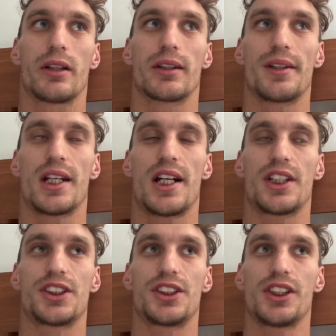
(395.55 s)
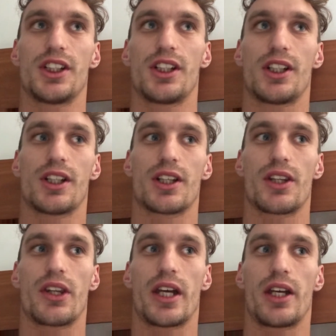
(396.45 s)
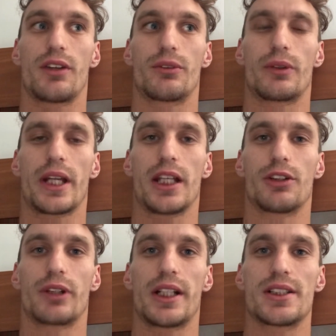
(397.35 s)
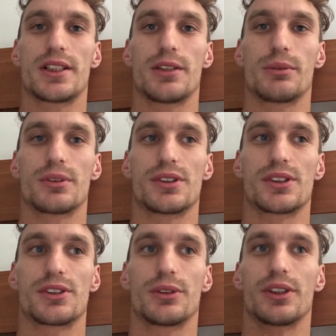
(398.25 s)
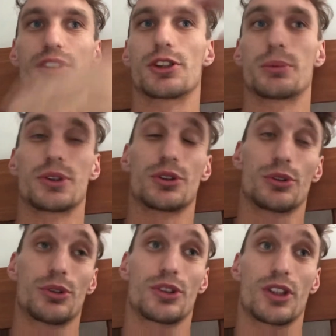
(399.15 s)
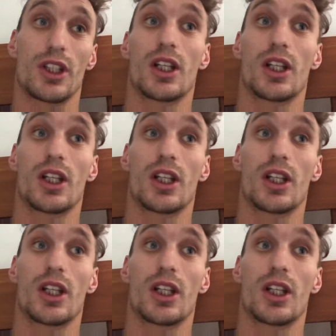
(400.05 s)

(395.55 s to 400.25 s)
the last year that Renee Gracie was doing the Super 2s,